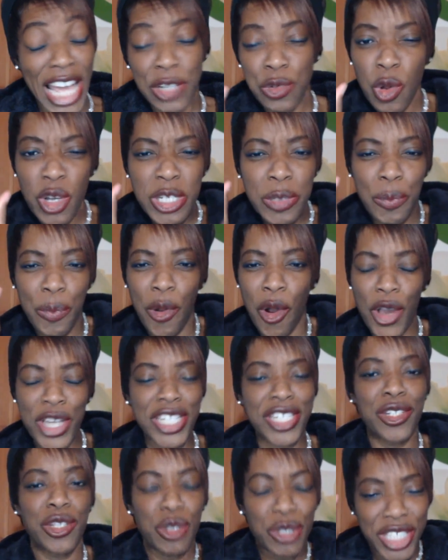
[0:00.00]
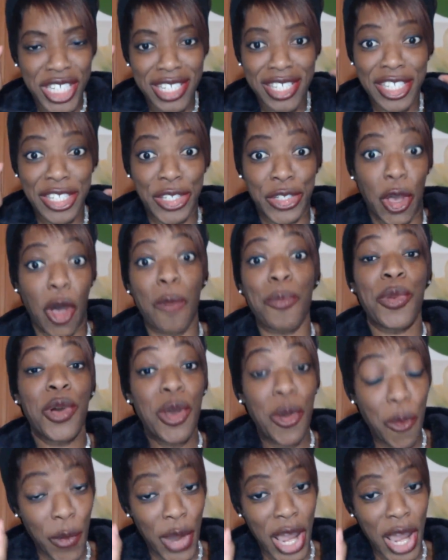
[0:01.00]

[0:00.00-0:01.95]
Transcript: At what point do you just stop